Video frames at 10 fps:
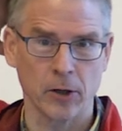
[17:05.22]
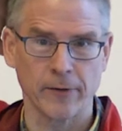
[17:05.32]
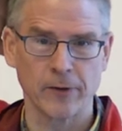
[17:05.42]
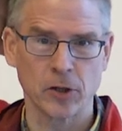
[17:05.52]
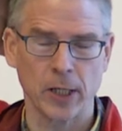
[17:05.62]

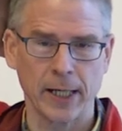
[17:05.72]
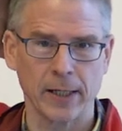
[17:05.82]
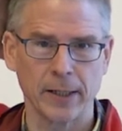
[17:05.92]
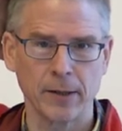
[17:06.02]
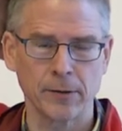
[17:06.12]
order visual
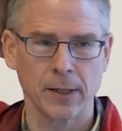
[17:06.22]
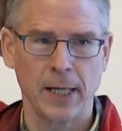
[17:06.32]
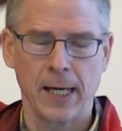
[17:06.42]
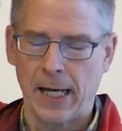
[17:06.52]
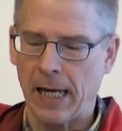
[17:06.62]
areas.
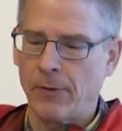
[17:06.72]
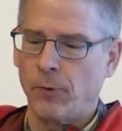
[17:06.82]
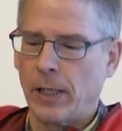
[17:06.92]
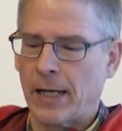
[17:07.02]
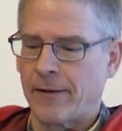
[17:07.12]

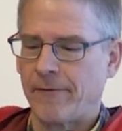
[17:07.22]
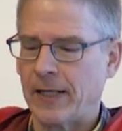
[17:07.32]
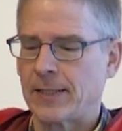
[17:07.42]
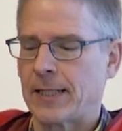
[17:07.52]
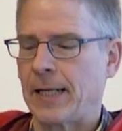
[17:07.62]
And we, under
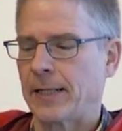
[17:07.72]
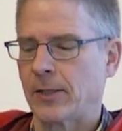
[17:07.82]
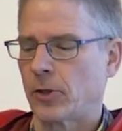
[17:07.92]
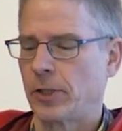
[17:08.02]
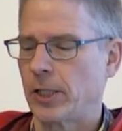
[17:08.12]
very
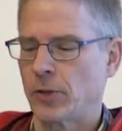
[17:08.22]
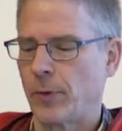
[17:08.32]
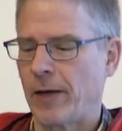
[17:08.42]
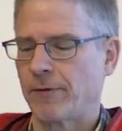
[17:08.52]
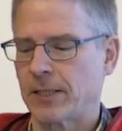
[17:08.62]
standard condition,
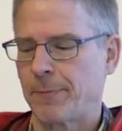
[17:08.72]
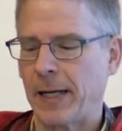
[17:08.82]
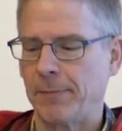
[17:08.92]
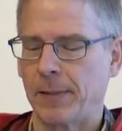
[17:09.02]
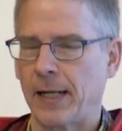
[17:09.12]
we have this
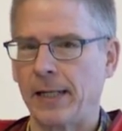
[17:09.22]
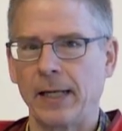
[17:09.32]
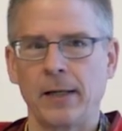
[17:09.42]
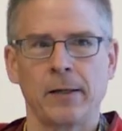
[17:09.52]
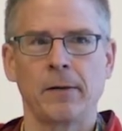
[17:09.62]
pipeline,
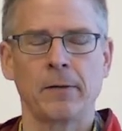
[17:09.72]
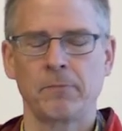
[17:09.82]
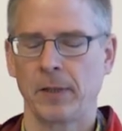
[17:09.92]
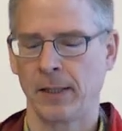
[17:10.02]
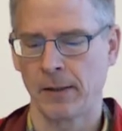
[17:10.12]
uh,
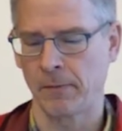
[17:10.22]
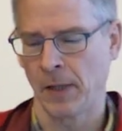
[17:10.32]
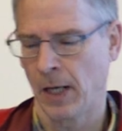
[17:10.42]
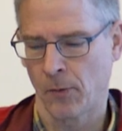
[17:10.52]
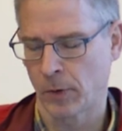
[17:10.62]
uh,
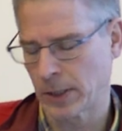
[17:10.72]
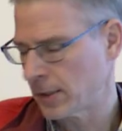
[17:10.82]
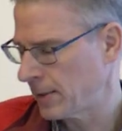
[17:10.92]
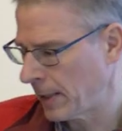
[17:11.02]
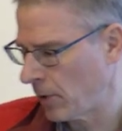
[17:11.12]
which
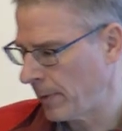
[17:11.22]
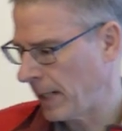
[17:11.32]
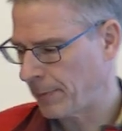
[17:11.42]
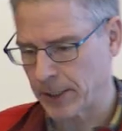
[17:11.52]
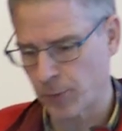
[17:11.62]
is now
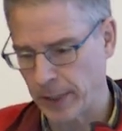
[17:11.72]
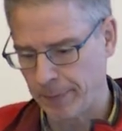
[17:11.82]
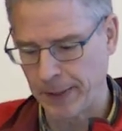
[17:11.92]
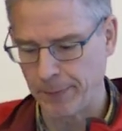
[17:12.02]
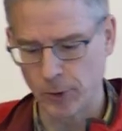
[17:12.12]
manned by 20
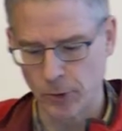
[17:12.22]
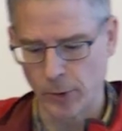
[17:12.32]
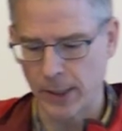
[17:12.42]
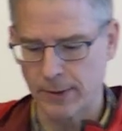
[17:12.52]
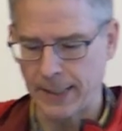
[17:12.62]
people who do
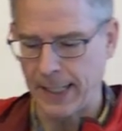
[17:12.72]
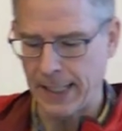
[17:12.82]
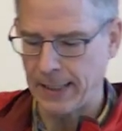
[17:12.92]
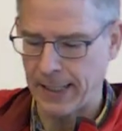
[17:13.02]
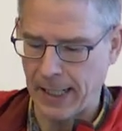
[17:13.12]
this day
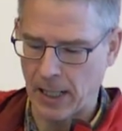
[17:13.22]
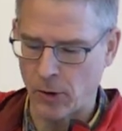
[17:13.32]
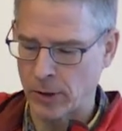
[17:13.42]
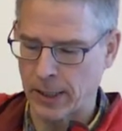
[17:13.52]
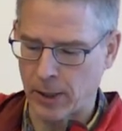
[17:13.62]
in, day
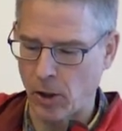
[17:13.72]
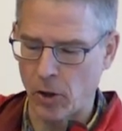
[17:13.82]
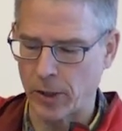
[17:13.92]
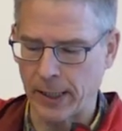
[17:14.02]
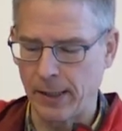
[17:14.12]
out,
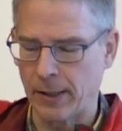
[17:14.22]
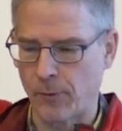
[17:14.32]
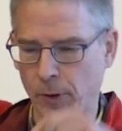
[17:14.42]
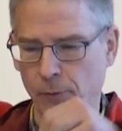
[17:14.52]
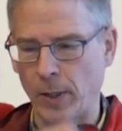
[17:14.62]
recording either
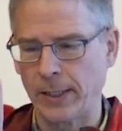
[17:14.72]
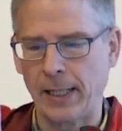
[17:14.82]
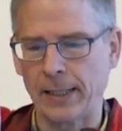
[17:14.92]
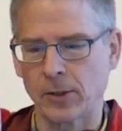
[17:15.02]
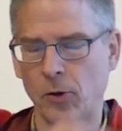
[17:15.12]
with one
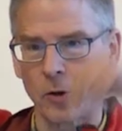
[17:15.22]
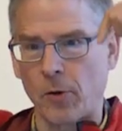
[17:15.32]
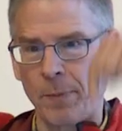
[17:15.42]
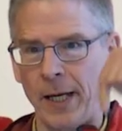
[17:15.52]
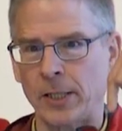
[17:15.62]
electrode
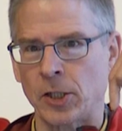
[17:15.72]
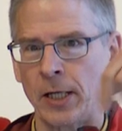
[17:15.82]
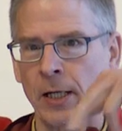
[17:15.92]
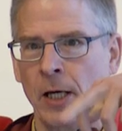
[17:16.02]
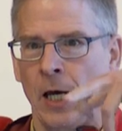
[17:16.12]
or
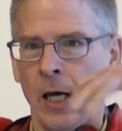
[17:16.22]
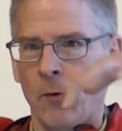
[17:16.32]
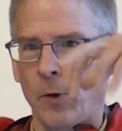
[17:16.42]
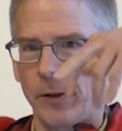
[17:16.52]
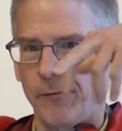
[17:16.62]
patching
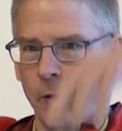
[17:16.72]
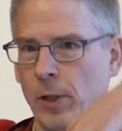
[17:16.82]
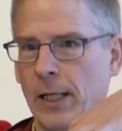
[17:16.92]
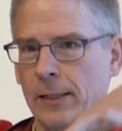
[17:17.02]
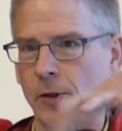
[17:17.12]
with
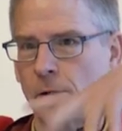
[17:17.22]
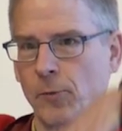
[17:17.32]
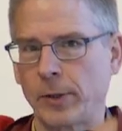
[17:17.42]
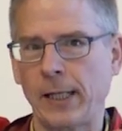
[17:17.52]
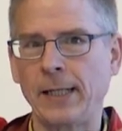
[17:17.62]
four electrodes or
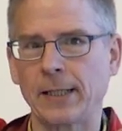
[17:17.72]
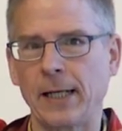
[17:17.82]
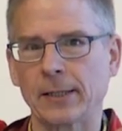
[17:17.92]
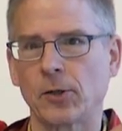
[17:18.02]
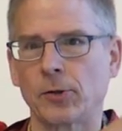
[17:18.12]
with eight
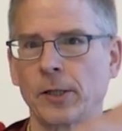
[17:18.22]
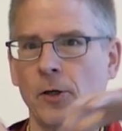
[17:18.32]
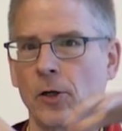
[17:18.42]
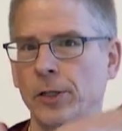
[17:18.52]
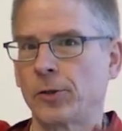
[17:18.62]
electrodes in
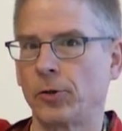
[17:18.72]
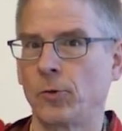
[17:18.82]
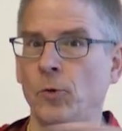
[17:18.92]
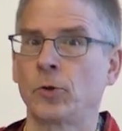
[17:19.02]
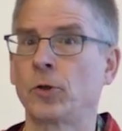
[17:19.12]
order to,
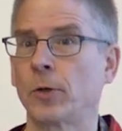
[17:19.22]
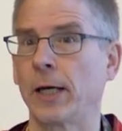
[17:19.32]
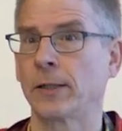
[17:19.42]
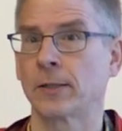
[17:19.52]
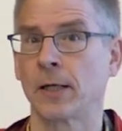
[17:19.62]
do, to
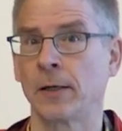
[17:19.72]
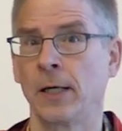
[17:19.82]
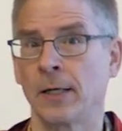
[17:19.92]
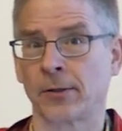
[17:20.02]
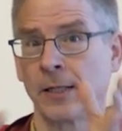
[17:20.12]
get uh,
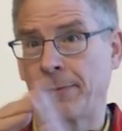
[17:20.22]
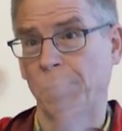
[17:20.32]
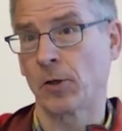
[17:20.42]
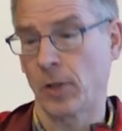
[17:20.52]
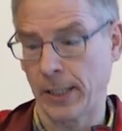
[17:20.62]

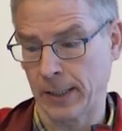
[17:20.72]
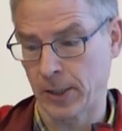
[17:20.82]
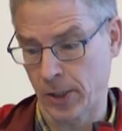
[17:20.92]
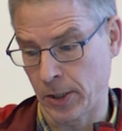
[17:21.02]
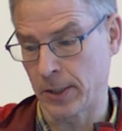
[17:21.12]
synaptic
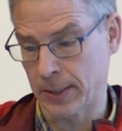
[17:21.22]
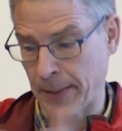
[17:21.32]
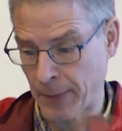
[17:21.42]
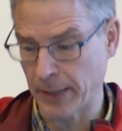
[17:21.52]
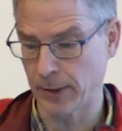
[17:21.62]
connections
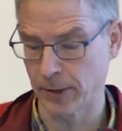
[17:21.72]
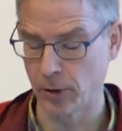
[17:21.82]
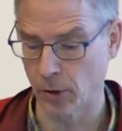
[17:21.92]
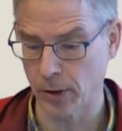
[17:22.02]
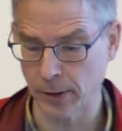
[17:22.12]
among these
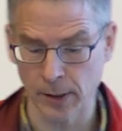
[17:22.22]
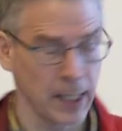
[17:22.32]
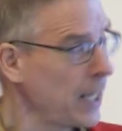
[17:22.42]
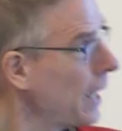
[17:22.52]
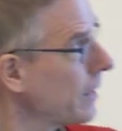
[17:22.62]
neurons.
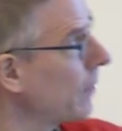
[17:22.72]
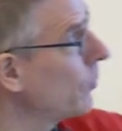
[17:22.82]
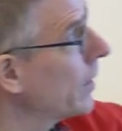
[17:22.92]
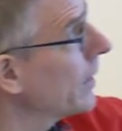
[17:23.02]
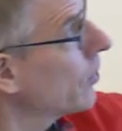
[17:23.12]
And then
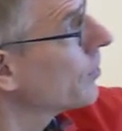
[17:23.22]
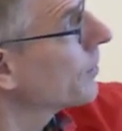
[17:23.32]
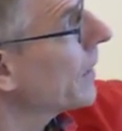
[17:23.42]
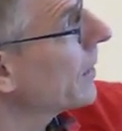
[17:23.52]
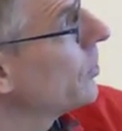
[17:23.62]
we
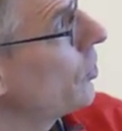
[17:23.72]
reconstruct